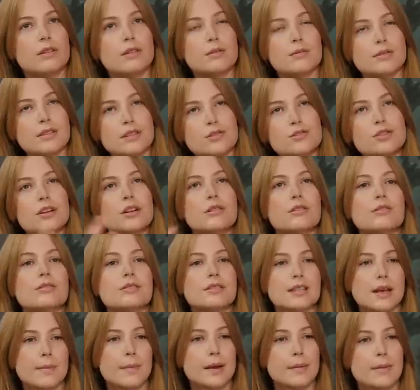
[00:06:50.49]
there was a general
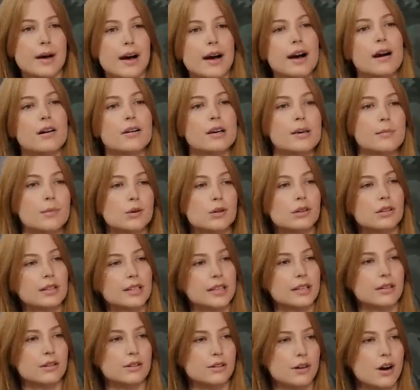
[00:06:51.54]
statement about how chemical
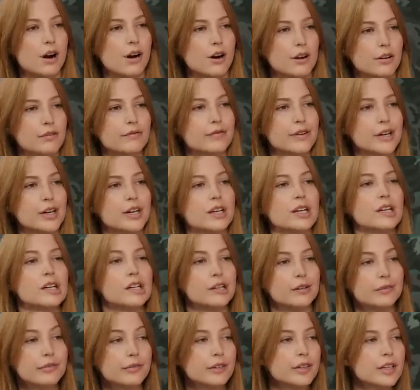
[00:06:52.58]
cleaners aren't very
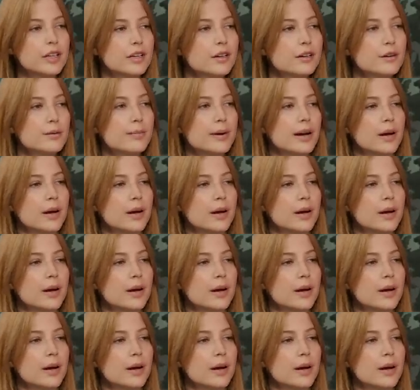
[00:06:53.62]
good for you,